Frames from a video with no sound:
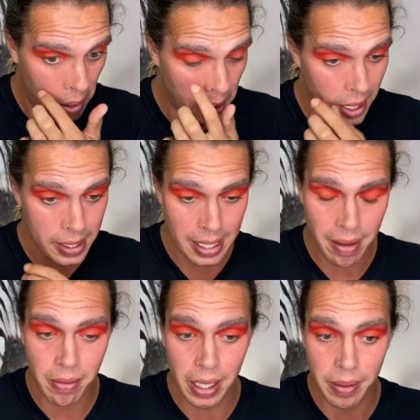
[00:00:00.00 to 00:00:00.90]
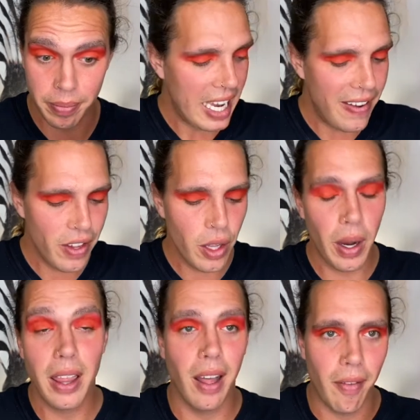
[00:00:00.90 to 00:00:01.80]
That's lovely. Even though
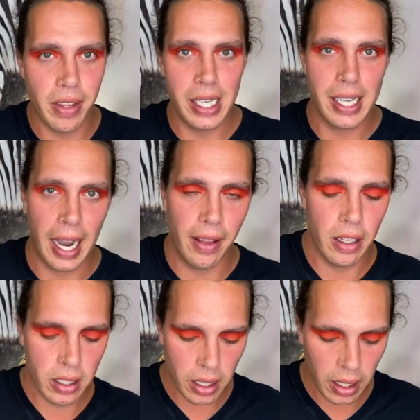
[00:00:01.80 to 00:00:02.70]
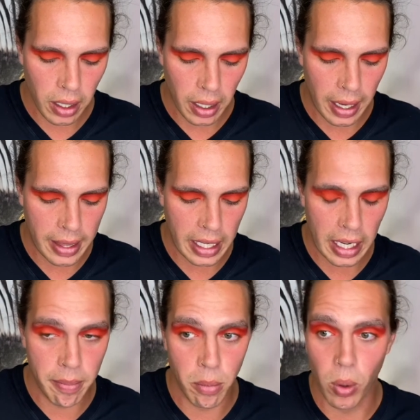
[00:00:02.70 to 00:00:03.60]
I love this eye look, I think
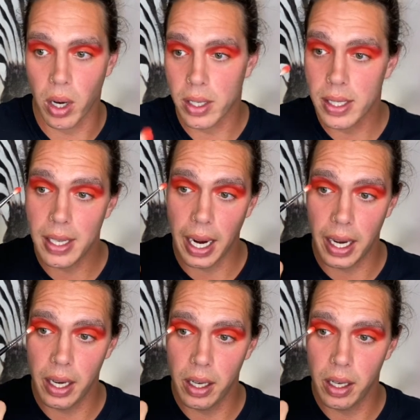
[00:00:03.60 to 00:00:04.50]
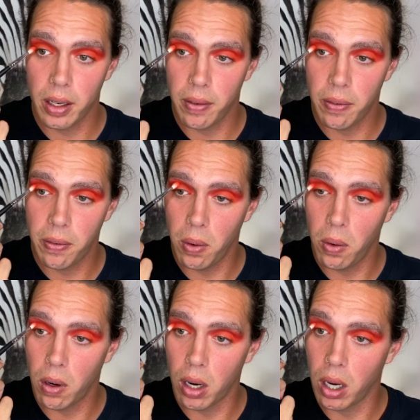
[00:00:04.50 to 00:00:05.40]
I'm more excited
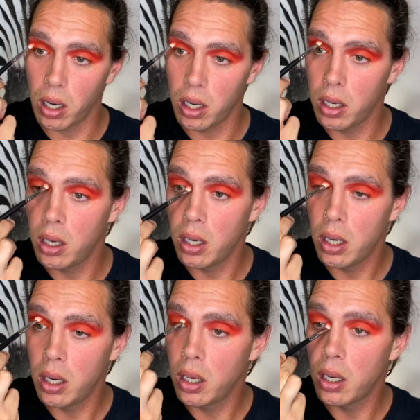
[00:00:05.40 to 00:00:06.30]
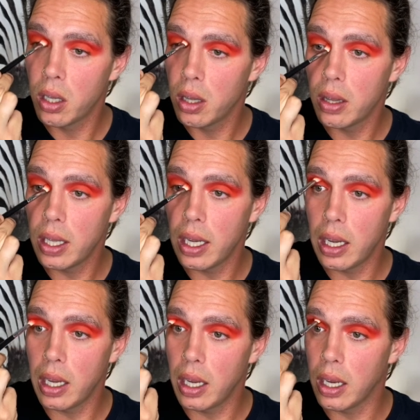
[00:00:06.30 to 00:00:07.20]
for
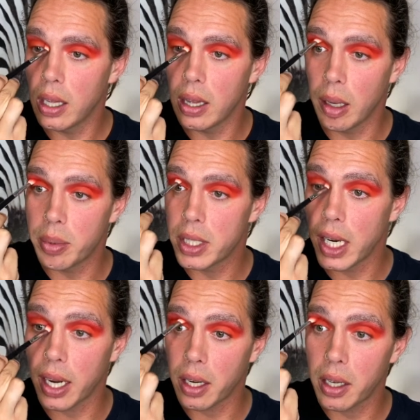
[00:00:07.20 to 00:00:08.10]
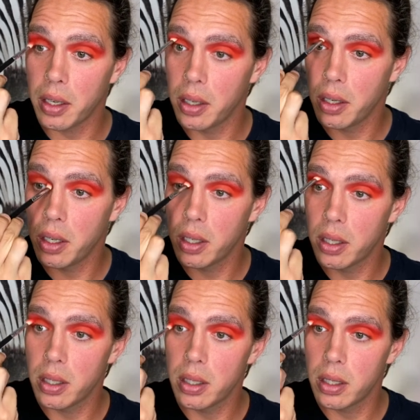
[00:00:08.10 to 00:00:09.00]
the lipstick
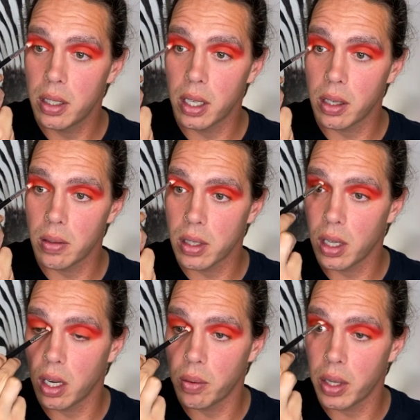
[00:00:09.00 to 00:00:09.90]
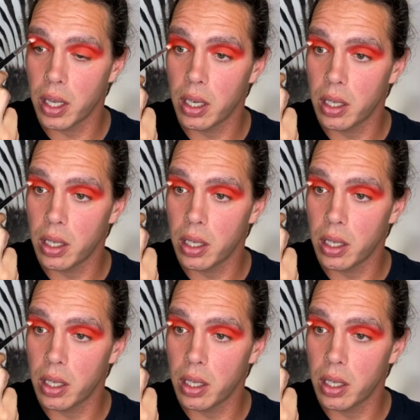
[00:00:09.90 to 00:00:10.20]
that goes along with it.